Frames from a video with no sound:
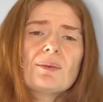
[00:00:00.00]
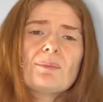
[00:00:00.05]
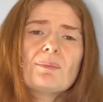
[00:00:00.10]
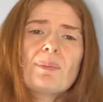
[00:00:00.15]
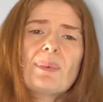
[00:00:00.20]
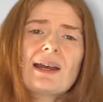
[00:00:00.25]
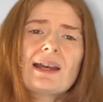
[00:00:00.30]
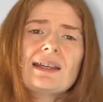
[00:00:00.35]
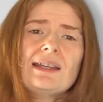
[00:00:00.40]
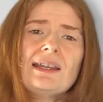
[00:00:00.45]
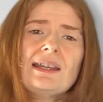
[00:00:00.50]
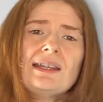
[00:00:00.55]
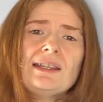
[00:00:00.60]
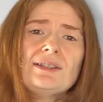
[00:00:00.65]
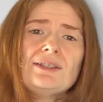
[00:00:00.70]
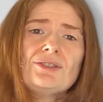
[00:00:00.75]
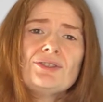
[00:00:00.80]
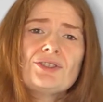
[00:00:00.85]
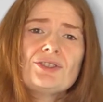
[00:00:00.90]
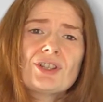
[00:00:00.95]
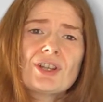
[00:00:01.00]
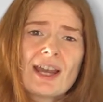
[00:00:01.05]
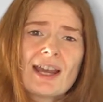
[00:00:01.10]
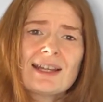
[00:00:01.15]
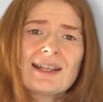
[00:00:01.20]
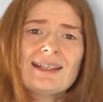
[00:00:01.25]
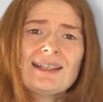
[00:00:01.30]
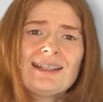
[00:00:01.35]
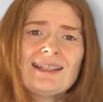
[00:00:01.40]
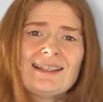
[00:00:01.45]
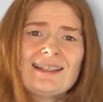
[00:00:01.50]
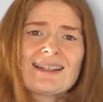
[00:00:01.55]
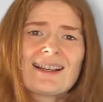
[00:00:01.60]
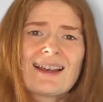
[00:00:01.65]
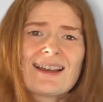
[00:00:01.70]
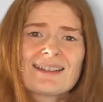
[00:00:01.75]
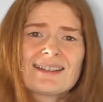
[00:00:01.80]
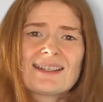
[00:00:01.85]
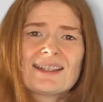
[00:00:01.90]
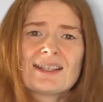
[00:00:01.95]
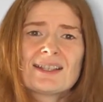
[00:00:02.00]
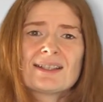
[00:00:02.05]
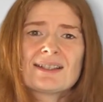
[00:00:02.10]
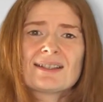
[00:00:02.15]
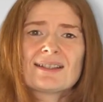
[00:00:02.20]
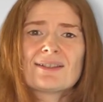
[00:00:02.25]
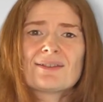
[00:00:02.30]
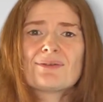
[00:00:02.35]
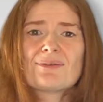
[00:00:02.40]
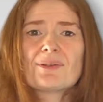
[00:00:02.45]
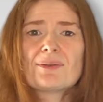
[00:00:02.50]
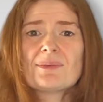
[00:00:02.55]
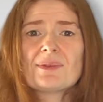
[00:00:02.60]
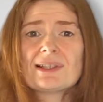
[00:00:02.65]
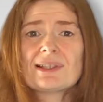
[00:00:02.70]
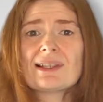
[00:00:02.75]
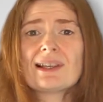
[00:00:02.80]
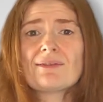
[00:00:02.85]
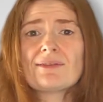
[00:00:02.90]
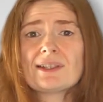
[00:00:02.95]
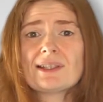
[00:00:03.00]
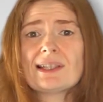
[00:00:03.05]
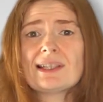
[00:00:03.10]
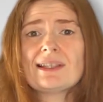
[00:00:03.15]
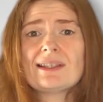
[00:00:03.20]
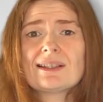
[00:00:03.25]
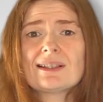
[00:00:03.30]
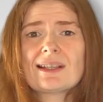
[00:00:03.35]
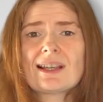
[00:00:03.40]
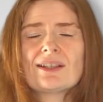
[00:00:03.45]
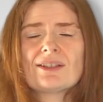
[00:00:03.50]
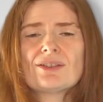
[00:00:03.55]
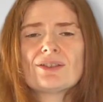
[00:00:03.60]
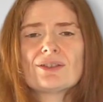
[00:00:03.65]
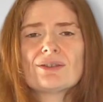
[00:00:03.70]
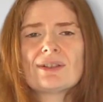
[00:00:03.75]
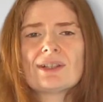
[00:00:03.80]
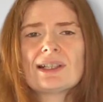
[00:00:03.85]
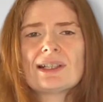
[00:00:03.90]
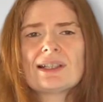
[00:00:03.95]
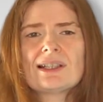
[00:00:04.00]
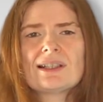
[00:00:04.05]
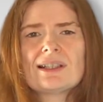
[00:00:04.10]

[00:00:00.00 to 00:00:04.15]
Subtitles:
by a Chinese artist from the 17th century.